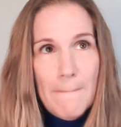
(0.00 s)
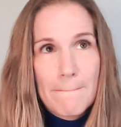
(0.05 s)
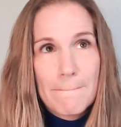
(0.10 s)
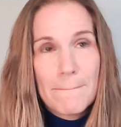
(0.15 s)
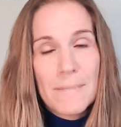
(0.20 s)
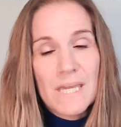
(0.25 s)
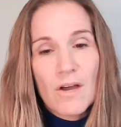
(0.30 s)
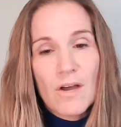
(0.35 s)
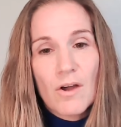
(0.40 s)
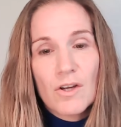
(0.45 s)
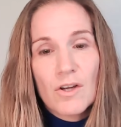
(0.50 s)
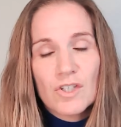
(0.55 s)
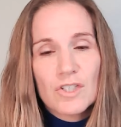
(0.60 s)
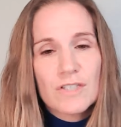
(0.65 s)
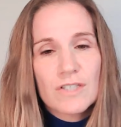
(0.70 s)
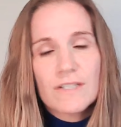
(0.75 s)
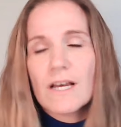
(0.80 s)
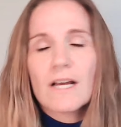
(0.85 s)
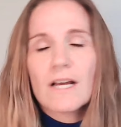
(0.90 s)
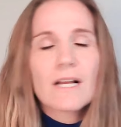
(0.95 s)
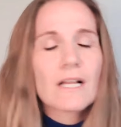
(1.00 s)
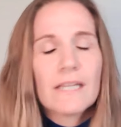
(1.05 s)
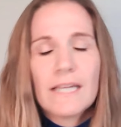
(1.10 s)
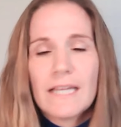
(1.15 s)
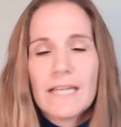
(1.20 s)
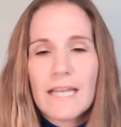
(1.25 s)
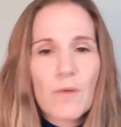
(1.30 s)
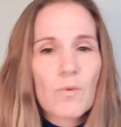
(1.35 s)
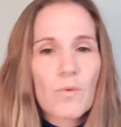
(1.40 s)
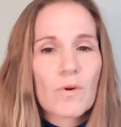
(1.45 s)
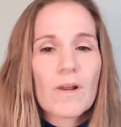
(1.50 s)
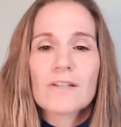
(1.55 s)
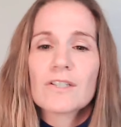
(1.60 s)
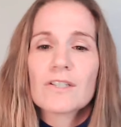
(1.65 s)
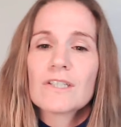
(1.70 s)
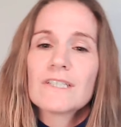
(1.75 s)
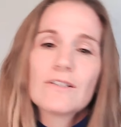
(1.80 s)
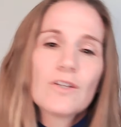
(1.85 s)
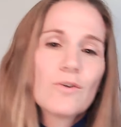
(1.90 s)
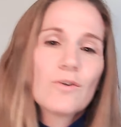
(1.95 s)
beyond just a cleaning. We're not
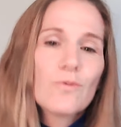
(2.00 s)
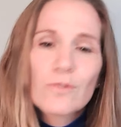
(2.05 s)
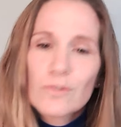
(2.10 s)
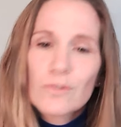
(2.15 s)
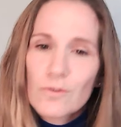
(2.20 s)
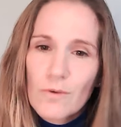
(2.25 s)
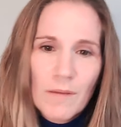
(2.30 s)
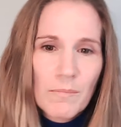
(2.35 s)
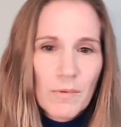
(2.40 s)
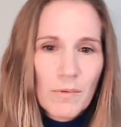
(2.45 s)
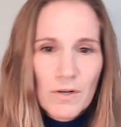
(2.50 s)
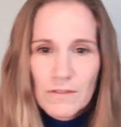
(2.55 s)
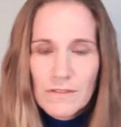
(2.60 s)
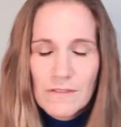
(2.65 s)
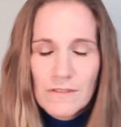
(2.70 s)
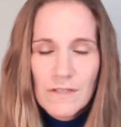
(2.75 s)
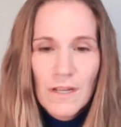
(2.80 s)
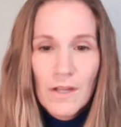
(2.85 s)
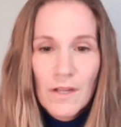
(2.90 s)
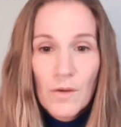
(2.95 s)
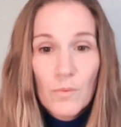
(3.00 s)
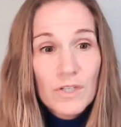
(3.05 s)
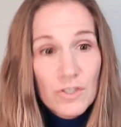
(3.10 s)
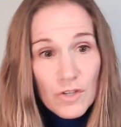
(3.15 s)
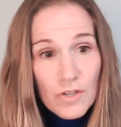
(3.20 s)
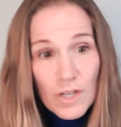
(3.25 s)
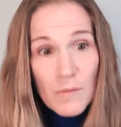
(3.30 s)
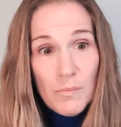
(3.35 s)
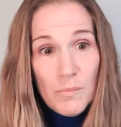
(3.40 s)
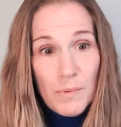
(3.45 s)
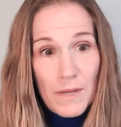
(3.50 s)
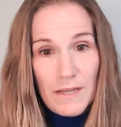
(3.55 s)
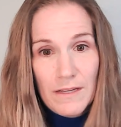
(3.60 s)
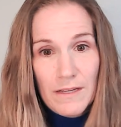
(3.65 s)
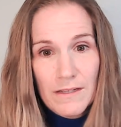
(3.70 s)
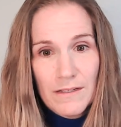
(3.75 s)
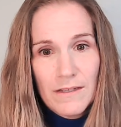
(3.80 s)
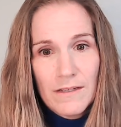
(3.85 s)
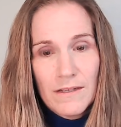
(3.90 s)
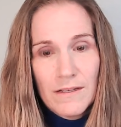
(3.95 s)
just two scrapers. We shouldn't be.
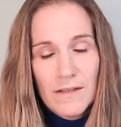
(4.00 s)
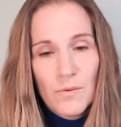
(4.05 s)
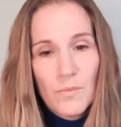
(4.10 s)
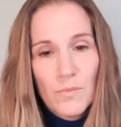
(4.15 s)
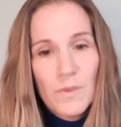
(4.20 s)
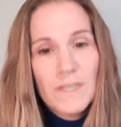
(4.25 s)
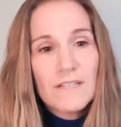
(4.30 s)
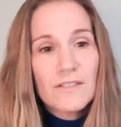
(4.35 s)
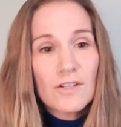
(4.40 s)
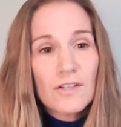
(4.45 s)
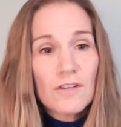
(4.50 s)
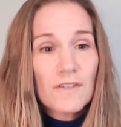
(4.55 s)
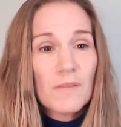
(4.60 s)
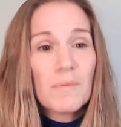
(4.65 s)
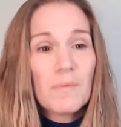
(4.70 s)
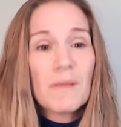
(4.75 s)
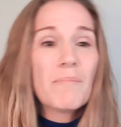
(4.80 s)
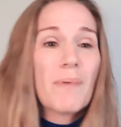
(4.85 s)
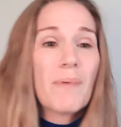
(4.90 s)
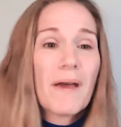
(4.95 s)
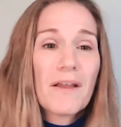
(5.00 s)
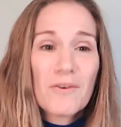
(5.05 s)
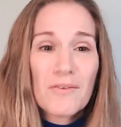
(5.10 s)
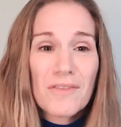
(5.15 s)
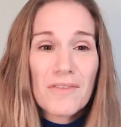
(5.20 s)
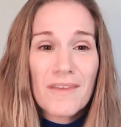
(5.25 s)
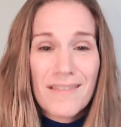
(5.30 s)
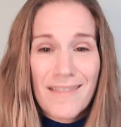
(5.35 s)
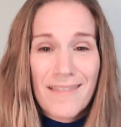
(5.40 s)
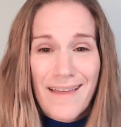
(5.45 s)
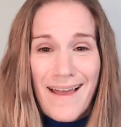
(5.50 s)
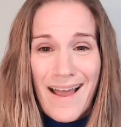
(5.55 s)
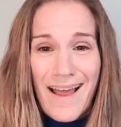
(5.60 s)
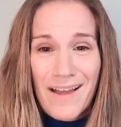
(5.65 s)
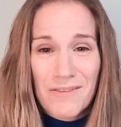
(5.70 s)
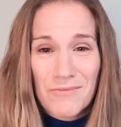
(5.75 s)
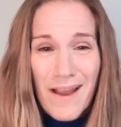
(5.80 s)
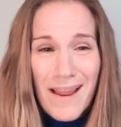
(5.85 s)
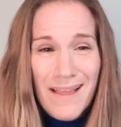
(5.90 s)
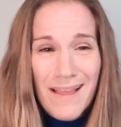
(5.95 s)
We deserve to be better than that,
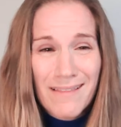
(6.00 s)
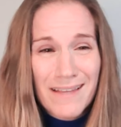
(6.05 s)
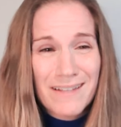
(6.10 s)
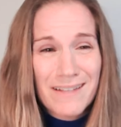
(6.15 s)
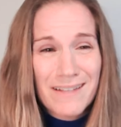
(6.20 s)
right? Like